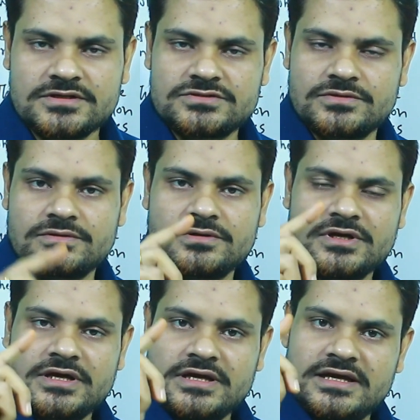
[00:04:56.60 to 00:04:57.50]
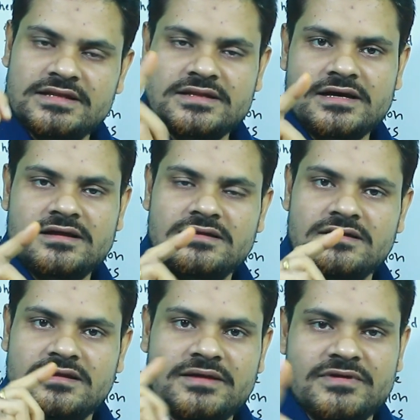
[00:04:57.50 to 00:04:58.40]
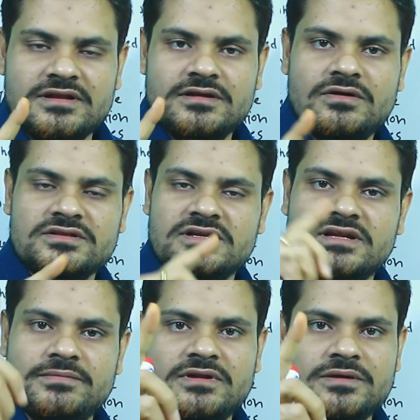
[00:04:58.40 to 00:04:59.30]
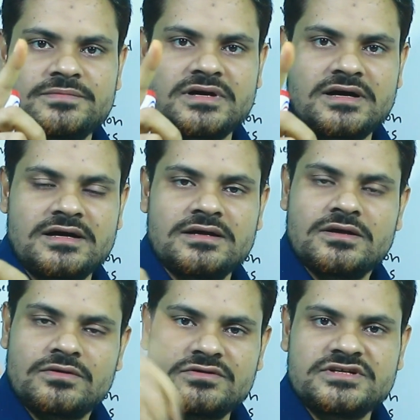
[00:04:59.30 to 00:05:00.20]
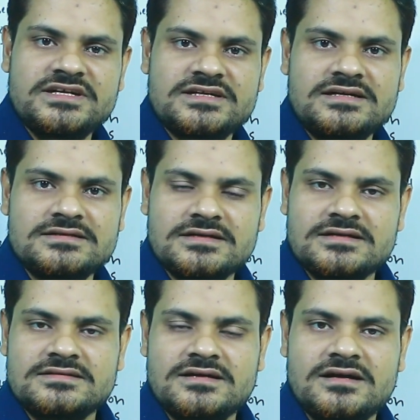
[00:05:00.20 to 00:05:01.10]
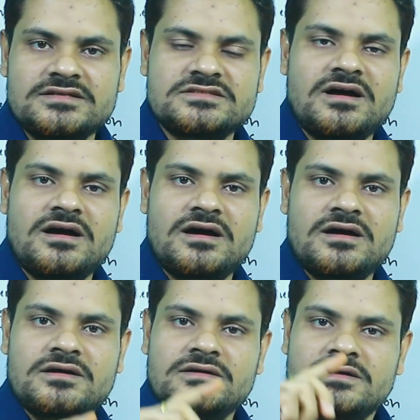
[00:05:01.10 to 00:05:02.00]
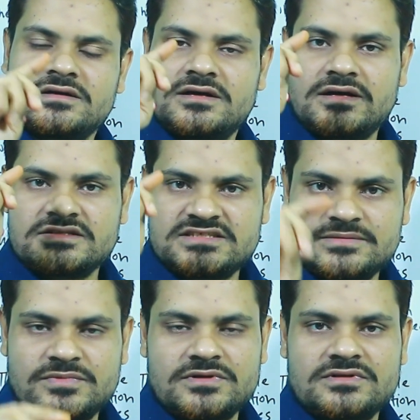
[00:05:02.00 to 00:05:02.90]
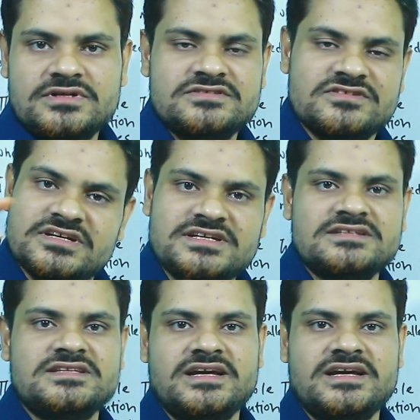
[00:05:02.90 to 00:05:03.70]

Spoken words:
So in the level, on the level of the container, there is a symbol is written